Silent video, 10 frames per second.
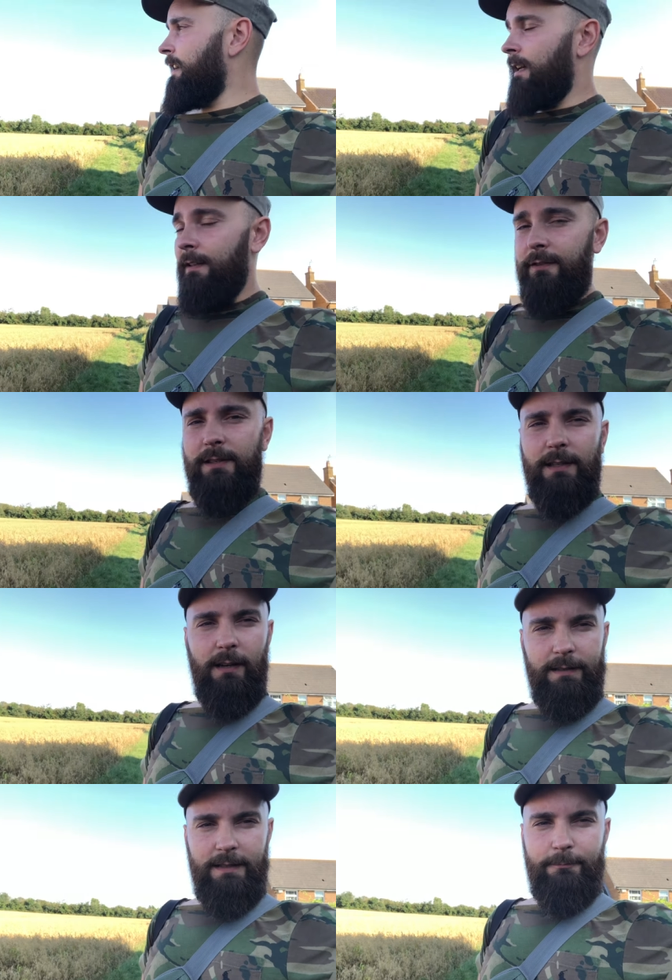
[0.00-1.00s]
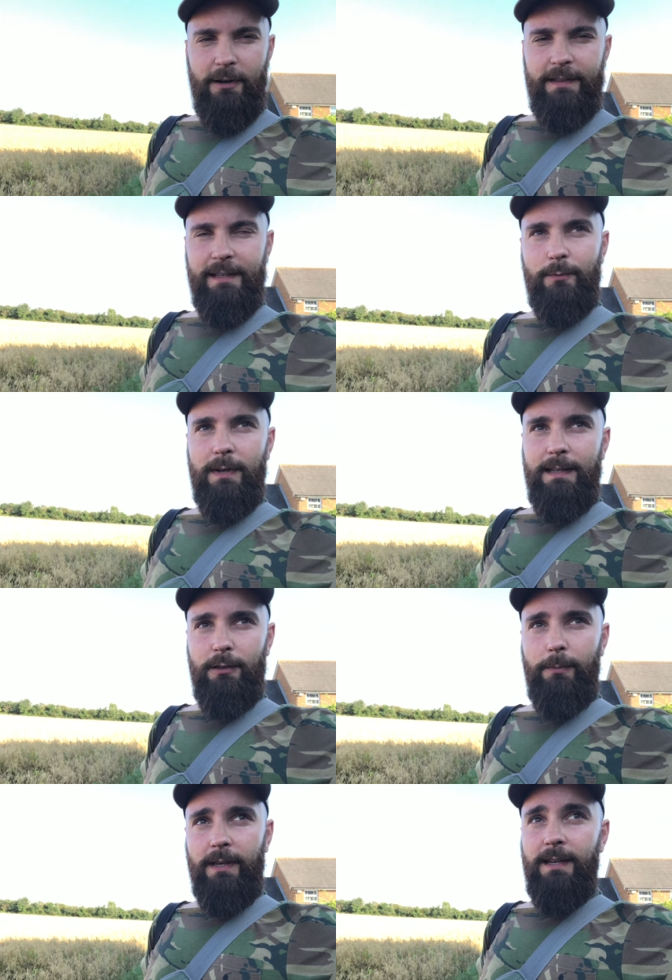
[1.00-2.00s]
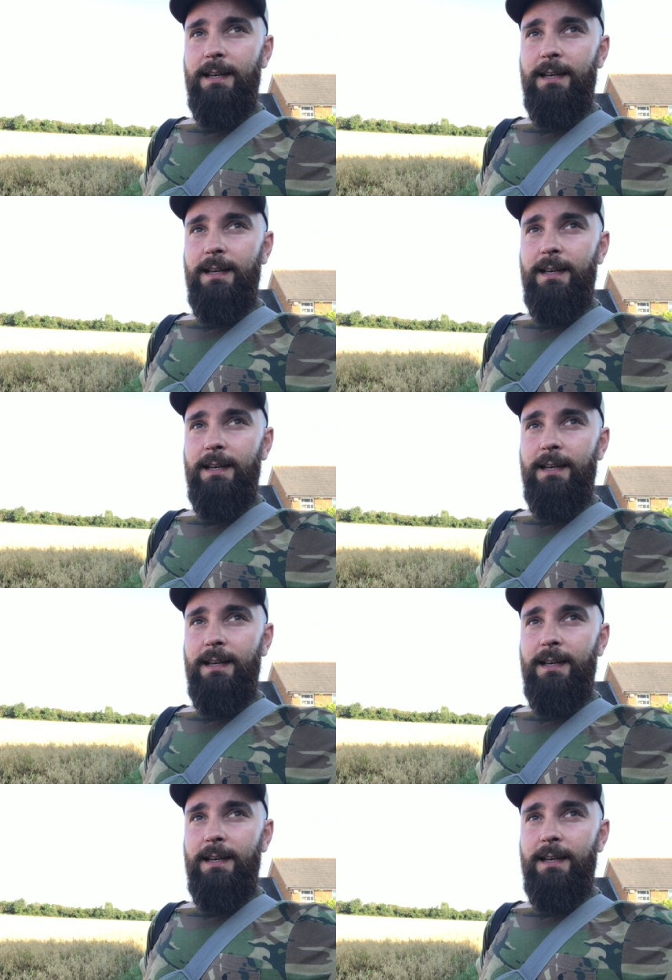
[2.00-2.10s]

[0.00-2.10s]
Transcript: and they've just started to spread this way a little bit.